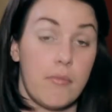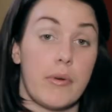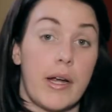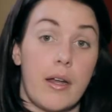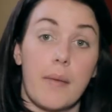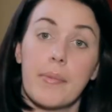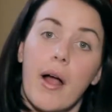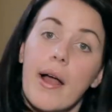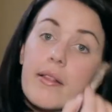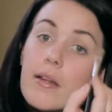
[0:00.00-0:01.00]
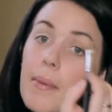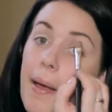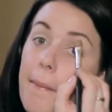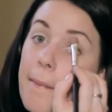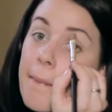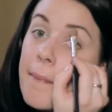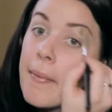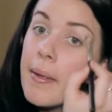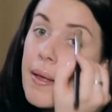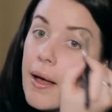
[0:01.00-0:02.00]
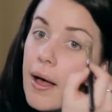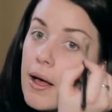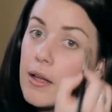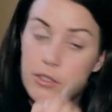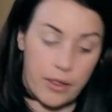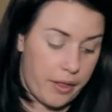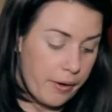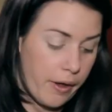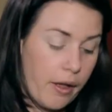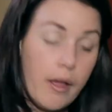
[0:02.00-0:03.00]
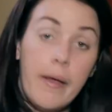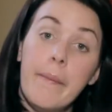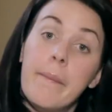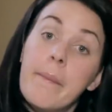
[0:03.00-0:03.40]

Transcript: brighten up your eye a little bit. I'll do the other eye.